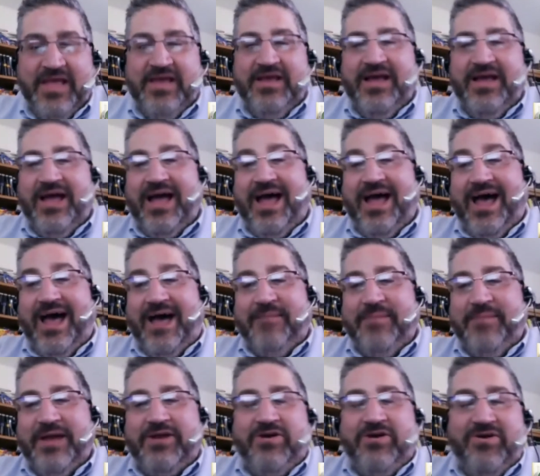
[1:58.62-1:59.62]

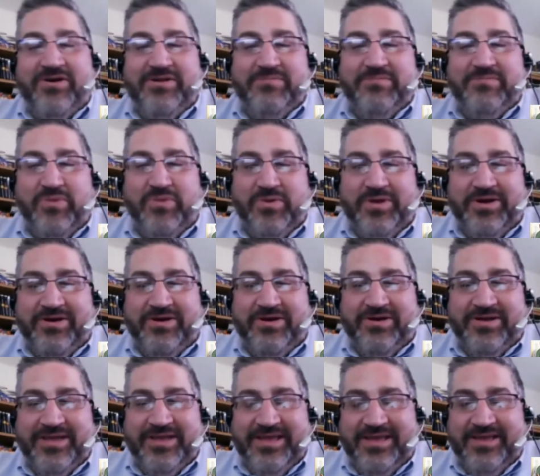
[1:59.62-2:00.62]
My current employer
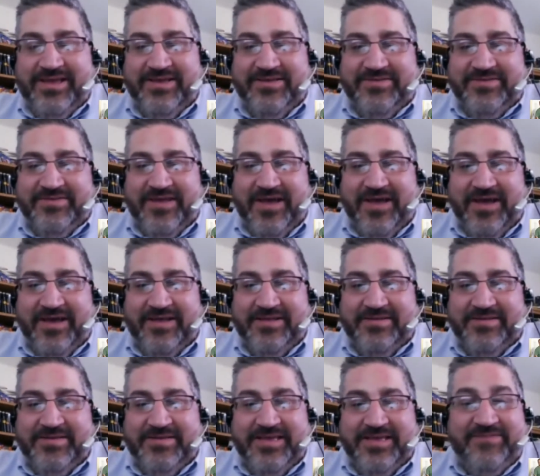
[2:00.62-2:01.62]
is
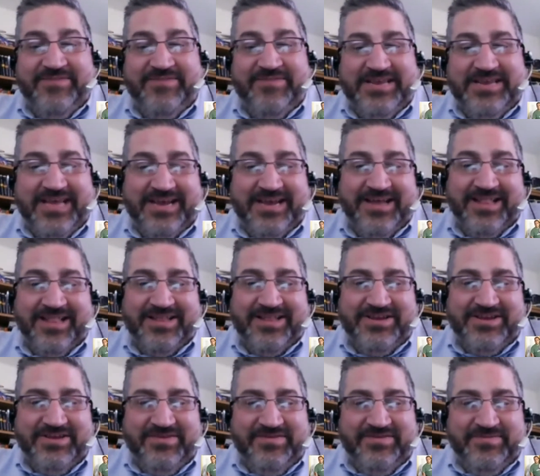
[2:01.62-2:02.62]
EV
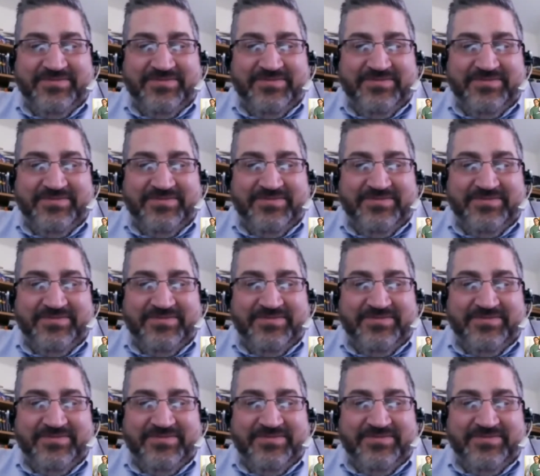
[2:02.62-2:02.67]
Technologies.